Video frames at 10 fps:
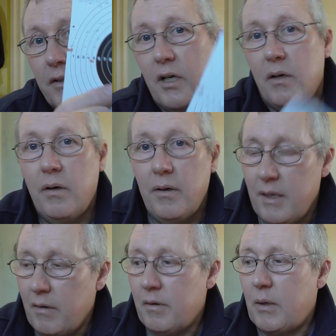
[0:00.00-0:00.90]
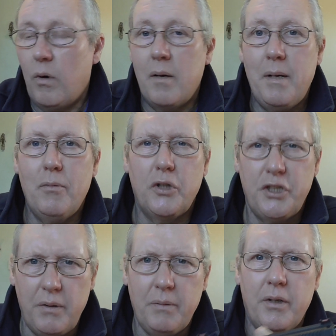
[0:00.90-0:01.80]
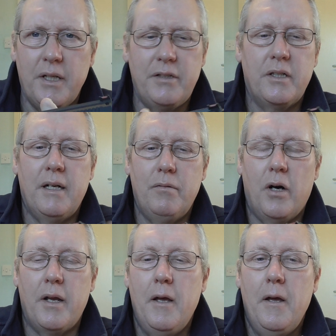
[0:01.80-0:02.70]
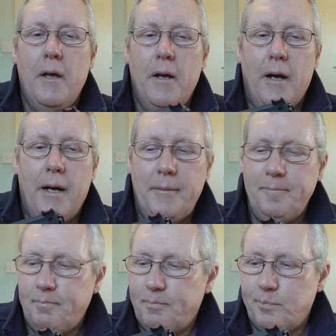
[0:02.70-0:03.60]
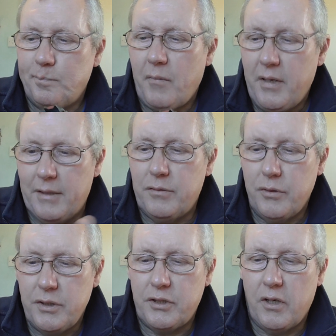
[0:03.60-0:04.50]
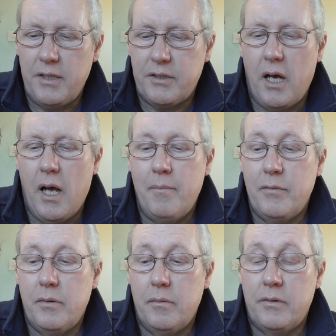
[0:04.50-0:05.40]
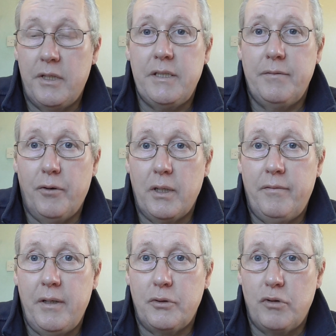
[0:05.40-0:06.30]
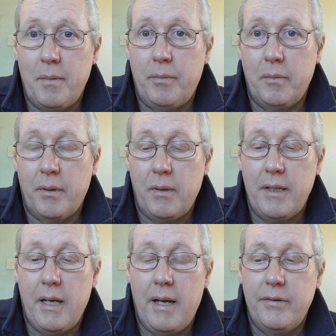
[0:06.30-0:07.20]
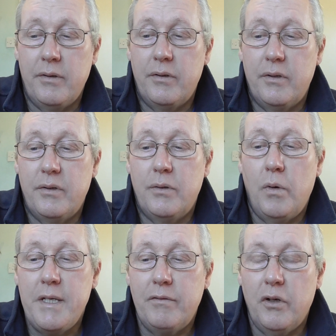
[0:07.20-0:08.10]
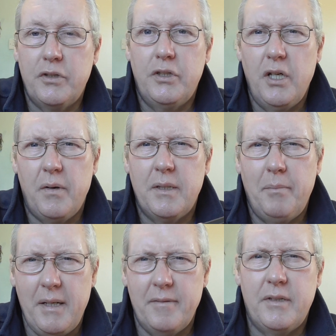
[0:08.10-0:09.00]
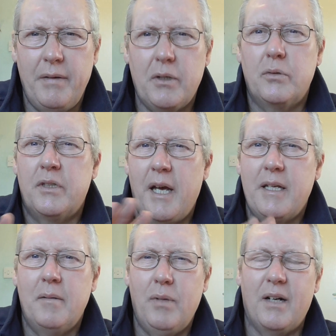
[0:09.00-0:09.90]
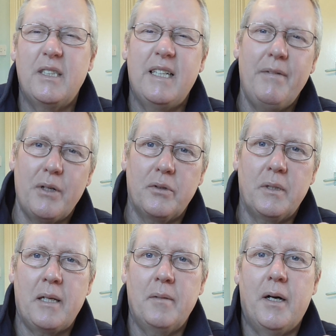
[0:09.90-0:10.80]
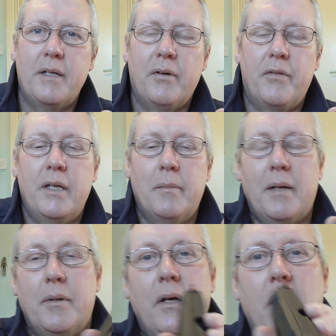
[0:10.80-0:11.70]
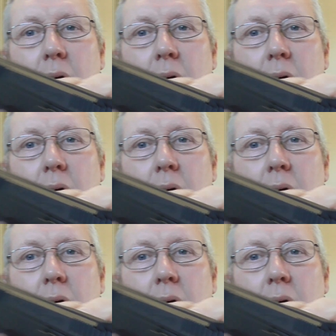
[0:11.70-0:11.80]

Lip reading: So it'll require a bit more shooting with this to get it right. Yeah, so we've done the sights. This is fully field strippable, by the way, and what you've got to do is a bit difficult to take apart. I say difficult to take apart, you've got to think about it, but